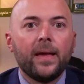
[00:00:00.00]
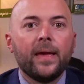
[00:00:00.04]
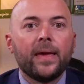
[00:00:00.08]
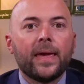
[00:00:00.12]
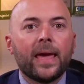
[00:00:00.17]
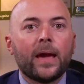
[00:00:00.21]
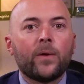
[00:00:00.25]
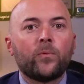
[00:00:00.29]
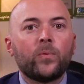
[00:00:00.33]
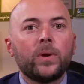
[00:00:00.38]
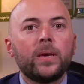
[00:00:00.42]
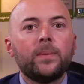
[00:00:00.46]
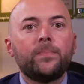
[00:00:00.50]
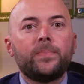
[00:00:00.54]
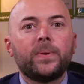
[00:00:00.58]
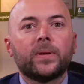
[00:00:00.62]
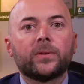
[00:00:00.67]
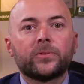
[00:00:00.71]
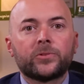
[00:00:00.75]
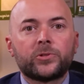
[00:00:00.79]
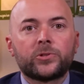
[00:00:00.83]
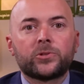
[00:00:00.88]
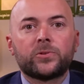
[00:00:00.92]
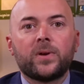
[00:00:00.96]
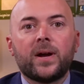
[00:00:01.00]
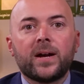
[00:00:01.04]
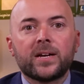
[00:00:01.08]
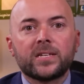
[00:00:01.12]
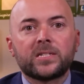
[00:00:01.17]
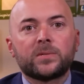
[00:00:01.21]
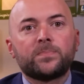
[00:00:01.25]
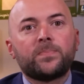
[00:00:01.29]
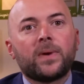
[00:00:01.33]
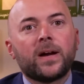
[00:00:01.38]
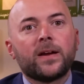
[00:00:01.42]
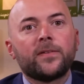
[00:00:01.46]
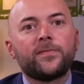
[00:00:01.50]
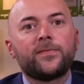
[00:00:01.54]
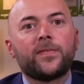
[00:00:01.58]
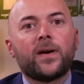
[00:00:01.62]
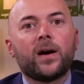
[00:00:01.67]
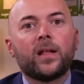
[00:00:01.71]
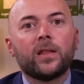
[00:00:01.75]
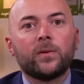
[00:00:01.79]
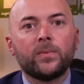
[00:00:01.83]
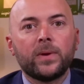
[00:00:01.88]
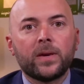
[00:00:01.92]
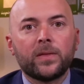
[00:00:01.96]
and we build trust by
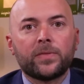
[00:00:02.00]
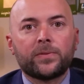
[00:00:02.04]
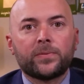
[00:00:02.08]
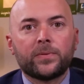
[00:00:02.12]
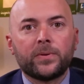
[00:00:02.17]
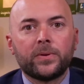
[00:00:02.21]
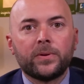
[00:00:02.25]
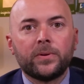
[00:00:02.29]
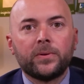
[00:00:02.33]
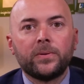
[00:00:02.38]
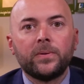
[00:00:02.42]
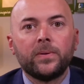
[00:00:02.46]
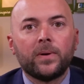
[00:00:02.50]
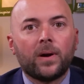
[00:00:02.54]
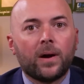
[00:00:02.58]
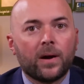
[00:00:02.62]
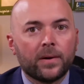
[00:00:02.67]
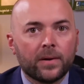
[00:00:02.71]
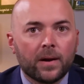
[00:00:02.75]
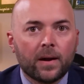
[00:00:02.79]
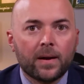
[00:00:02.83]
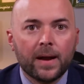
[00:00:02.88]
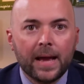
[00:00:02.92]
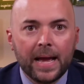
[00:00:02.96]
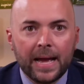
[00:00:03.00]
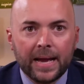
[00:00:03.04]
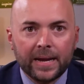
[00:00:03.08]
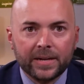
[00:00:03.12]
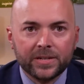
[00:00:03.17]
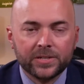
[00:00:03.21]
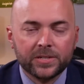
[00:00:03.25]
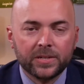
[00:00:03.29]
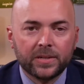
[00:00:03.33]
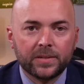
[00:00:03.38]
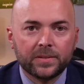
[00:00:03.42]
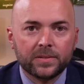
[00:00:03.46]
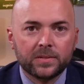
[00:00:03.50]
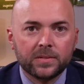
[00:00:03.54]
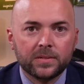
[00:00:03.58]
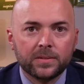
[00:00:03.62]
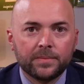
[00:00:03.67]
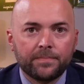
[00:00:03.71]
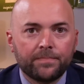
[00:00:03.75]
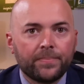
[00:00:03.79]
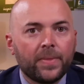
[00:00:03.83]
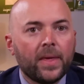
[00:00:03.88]
following through on our actions.